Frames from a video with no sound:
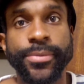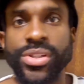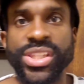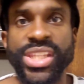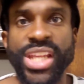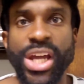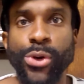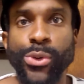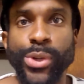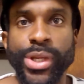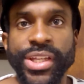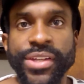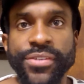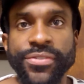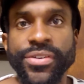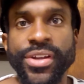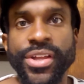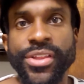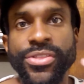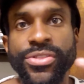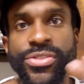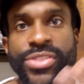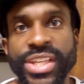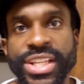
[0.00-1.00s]
Now, if
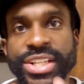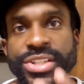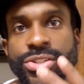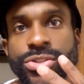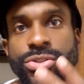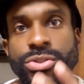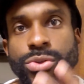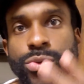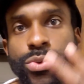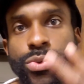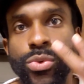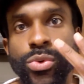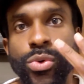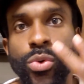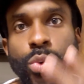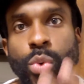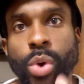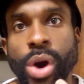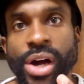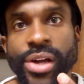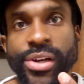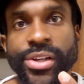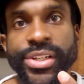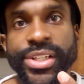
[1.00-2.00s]
these two
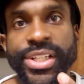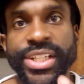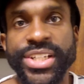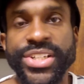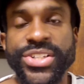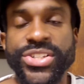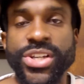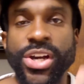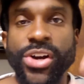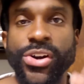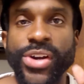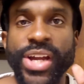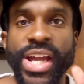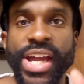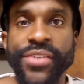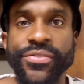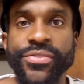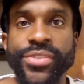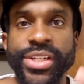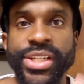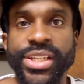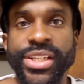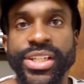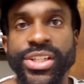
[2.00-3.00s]
qualities are
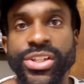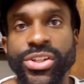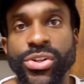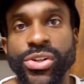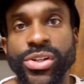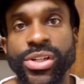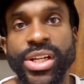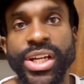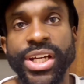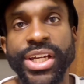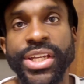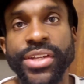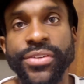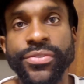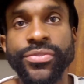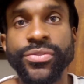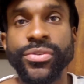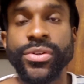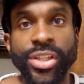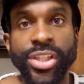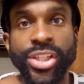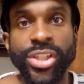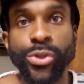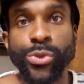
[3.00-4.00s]
evident in your life,
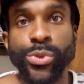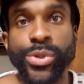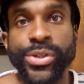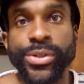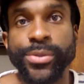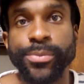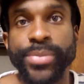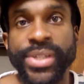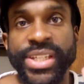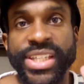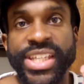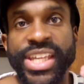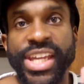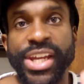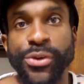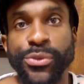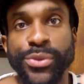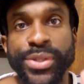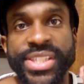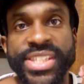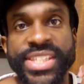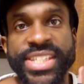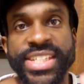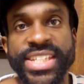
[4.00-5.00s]
you could be
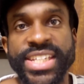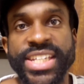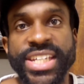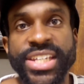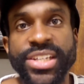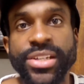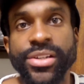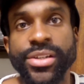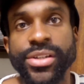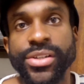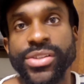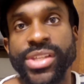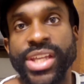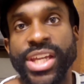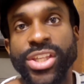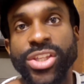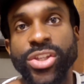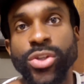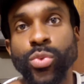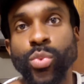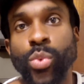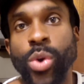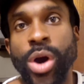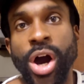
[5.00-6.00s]
guaranteed that
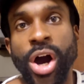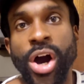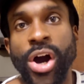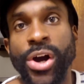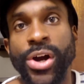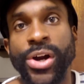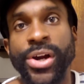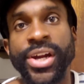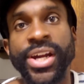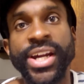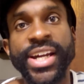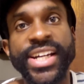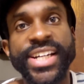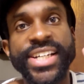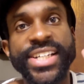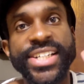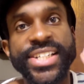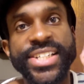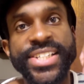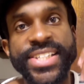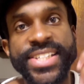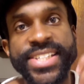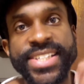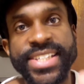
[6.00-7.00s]
you are
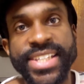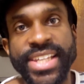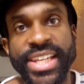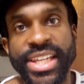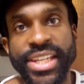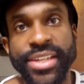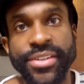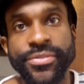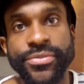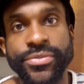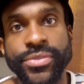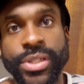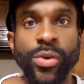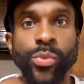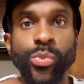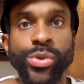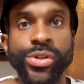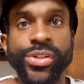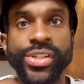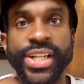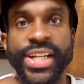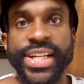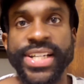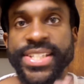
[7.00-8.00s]
saved.
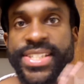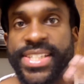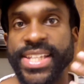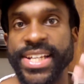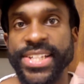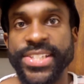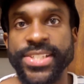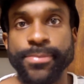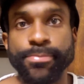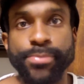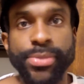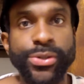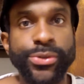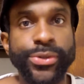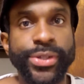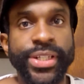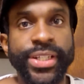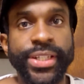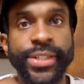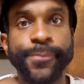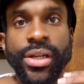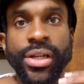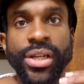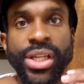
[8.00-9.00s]
Well, guys, that's about
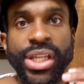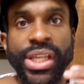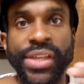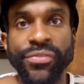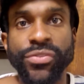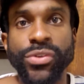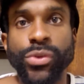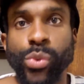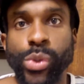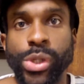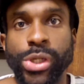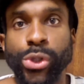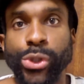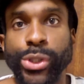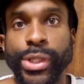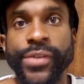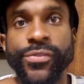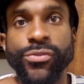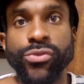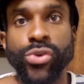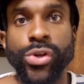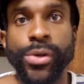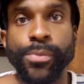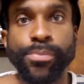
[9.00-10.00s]
it. If you are
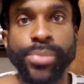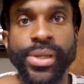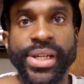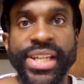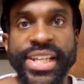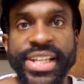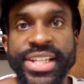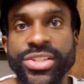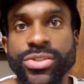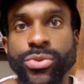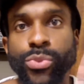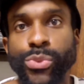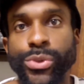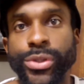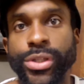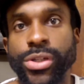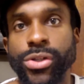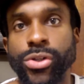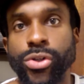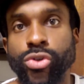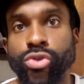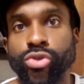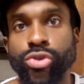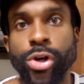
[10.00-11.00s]
looking for a place where you
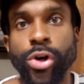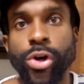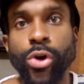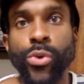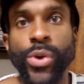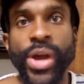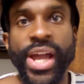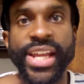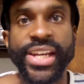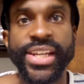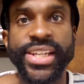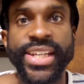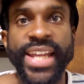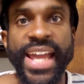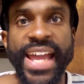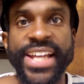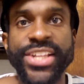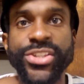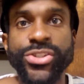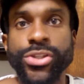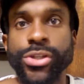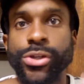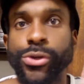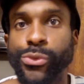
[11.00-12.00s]
could grow and
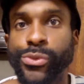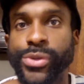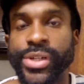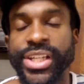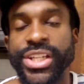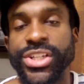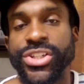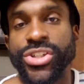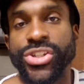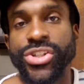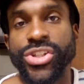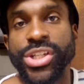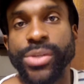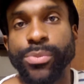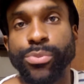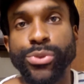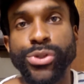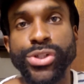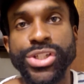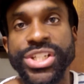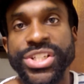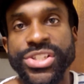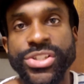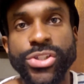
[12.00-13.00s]
enhance your relationship with
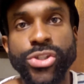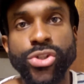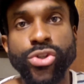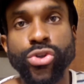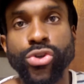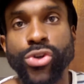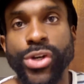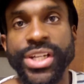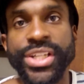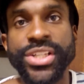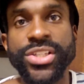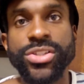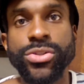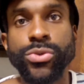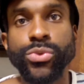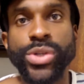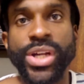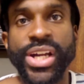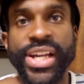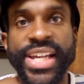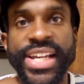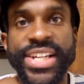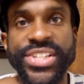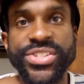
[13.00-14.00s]
Jesus Christ, do
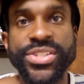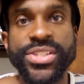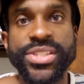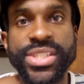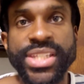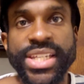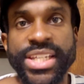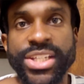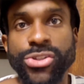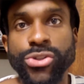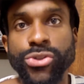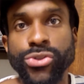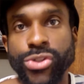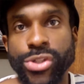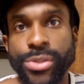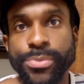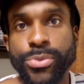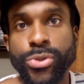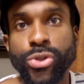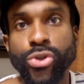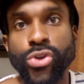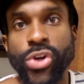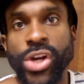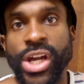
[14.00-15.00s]
not hesitate to
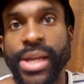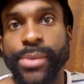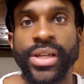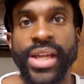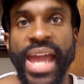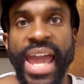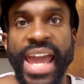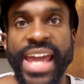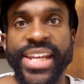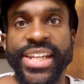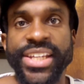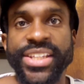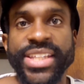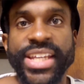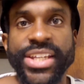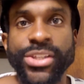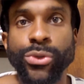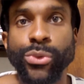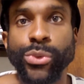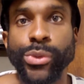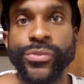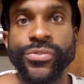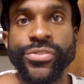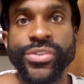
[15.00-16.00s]
subscribe and hit that
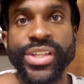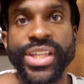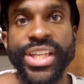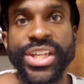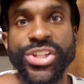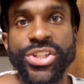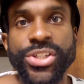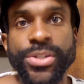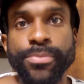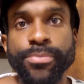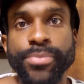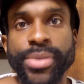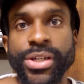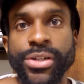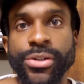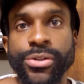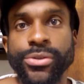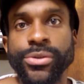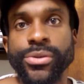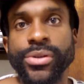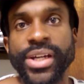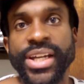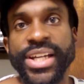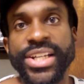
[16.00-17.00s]
notification
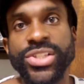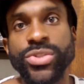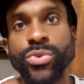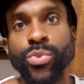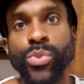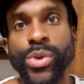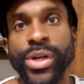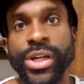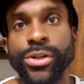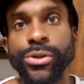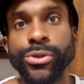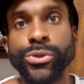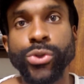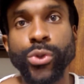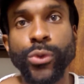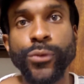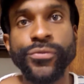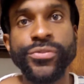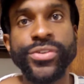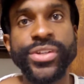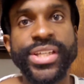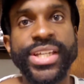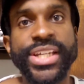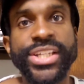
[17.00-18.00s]
bell as well.
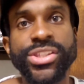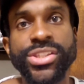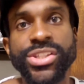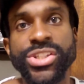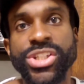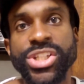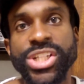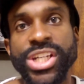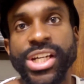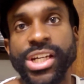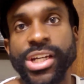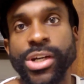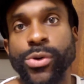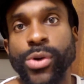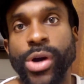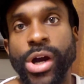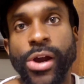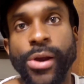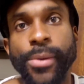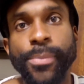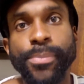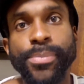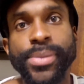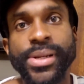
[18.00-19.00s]
Don't forget to check out
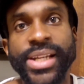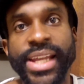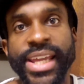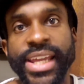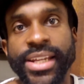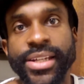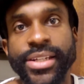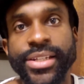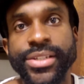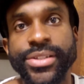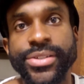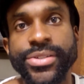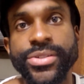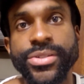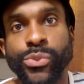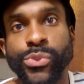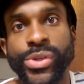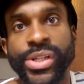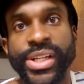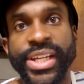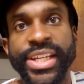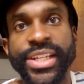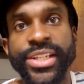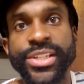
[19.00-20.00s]
our playlist
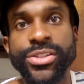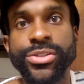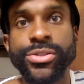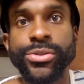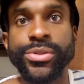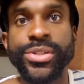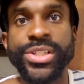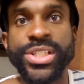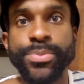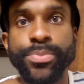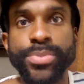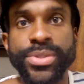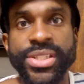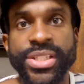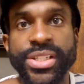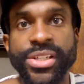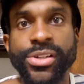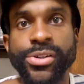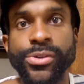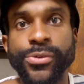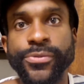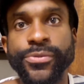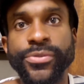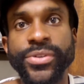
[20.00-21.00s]
relating to this
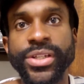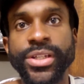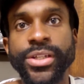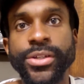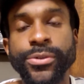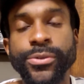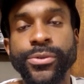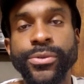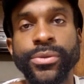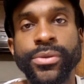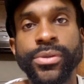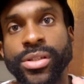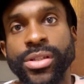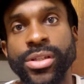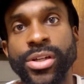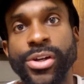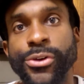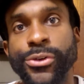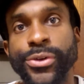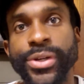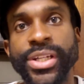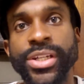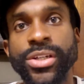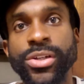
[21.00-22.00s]
particular video. You
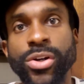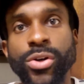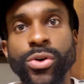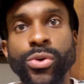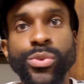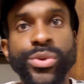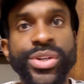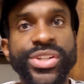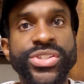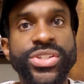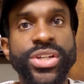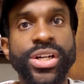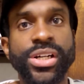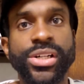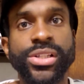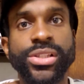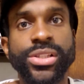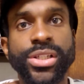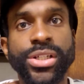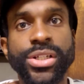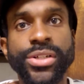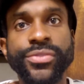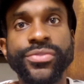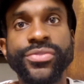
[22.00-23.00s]
already know it's all
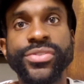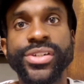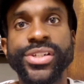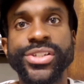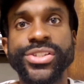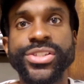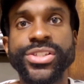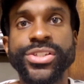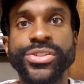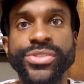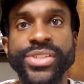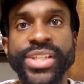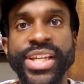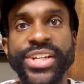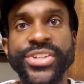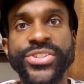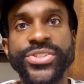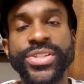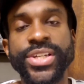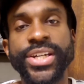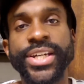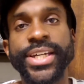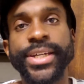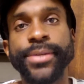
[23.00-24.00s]
love. Until next
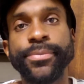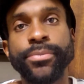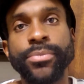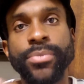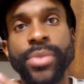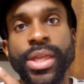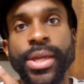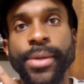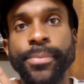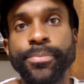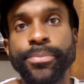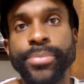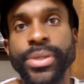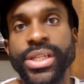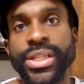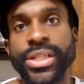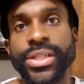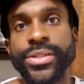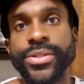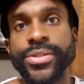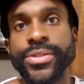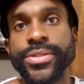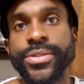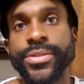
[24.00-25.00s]
time,
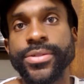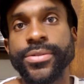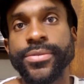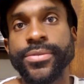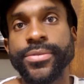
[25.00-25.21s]
peace.